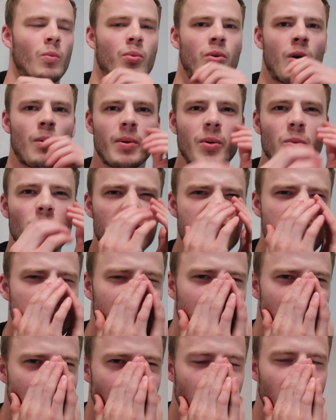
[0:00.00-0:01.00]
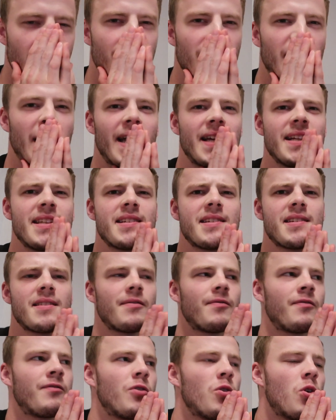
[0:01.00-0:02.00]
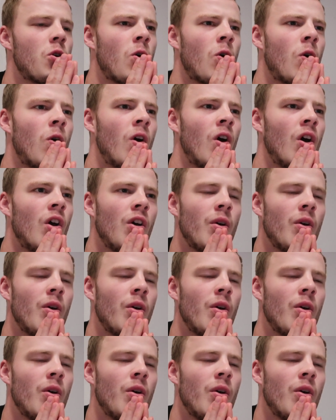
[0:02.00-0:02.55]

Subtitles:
probably wasn't in the right place for